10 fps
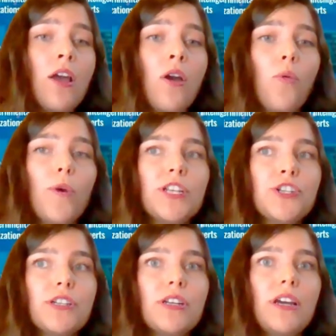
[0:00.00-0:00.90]
which
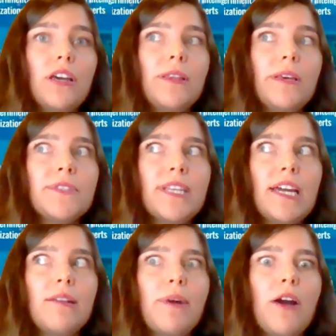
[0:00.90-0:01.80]
they've
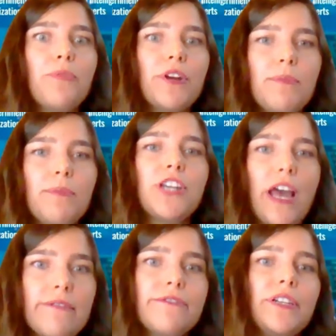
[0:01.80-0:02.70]
said about pretty much
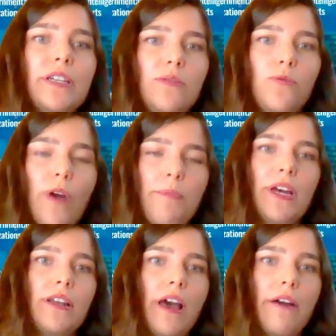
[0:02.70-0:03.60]
every
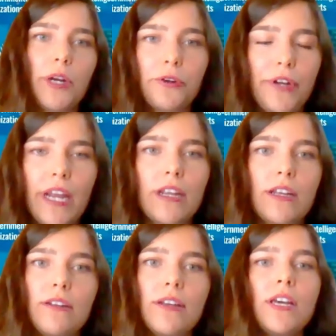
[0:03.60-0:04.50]
weapon ever
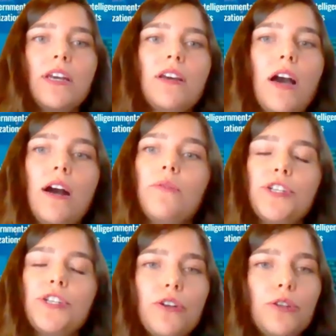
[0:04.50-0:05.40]
created,
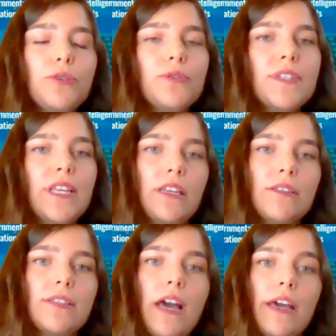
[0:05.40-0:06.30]
which includes
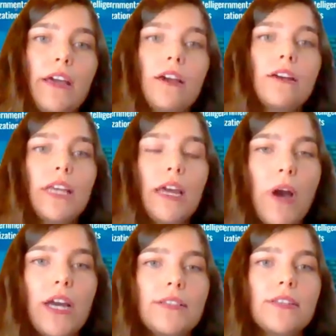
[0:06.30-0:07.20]
things like
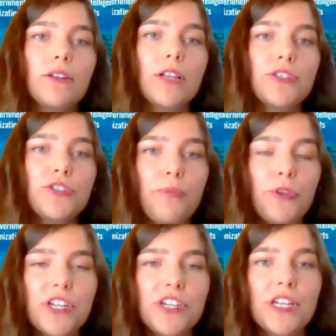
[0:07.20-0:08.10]
landmines and cluster
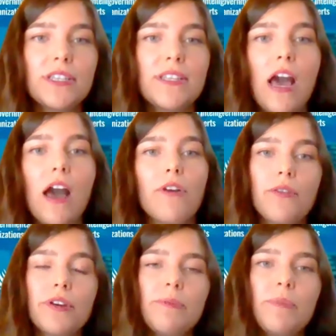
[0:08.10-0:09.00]
munitions that have
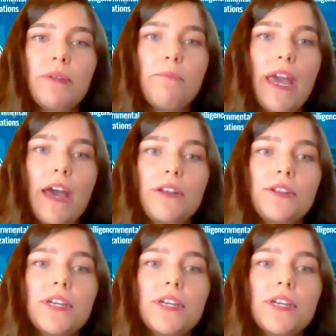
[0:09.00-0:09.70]
already been banned,